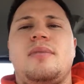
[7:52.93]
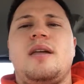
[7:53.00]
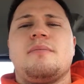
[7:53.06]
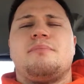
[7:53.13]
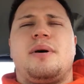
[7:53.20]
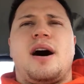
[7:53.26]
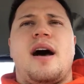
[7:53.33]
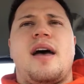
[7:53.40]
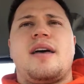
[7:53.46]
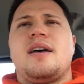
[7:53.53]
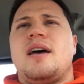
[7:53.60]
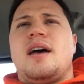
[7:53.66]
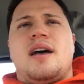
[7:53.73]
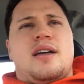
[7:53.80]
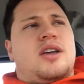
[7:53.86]
But
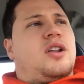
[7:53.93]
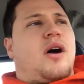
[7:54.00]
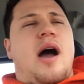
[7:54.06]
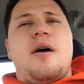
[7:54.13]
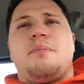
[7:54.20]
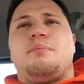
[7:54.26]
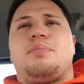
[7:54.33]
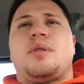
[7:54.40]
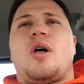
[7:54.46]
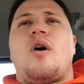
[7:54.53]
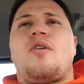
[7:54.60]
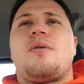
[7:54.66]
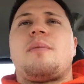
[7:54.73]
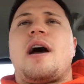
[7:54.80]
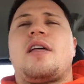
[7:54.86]
you know, I'd
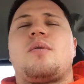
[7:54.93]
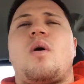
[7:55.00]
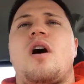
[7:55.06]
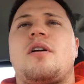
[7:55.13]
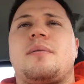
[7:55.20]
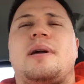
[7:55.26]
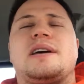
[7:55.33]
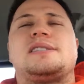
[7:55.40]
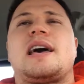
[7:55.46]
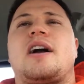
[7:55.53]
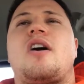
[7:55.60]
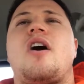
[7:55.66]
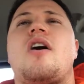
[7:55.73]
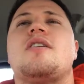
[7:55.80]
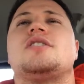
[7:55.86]
blow them out of the water because
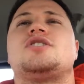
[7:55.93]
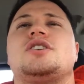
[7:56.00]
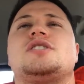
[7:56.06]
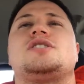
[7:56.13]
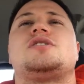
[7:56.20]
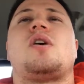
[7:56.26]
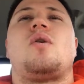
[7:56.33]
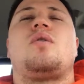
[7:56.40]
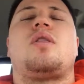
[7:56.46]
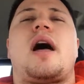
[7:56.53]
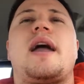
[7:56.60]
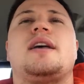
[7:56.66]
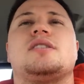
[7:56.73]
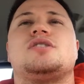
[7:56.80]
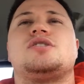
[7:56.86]
that car is just so
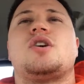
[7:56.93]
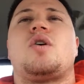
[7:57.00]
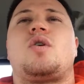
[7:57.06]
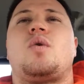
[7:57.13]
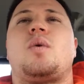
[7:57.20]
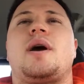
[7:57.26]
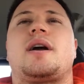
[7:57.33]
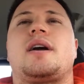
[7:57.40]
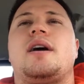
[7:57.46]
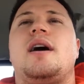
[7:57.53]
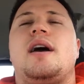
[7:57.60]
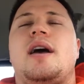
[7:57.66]
light and so quick,